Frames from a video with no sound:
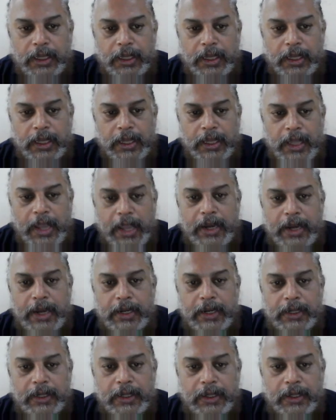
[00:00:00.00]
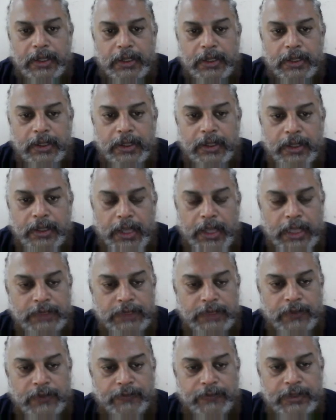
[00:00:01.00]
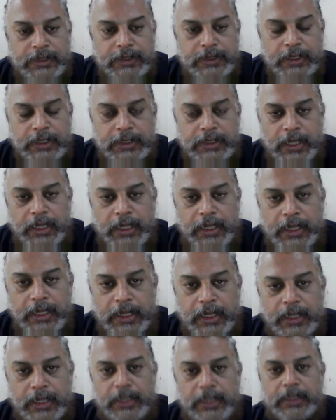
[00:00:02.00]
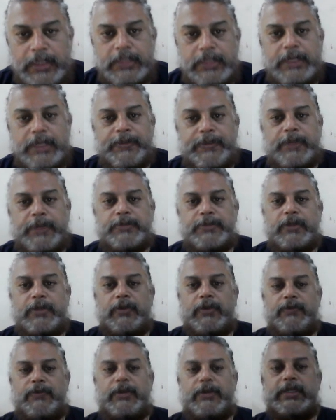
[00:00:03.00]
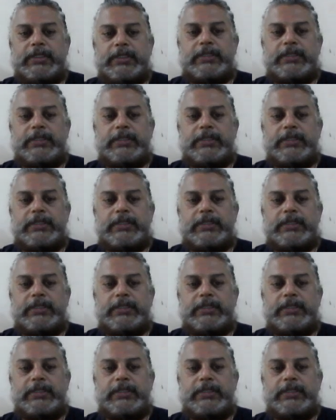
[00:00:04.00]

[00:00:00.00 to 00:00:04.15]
And as we have discussed earlier, the symptoms of liver disease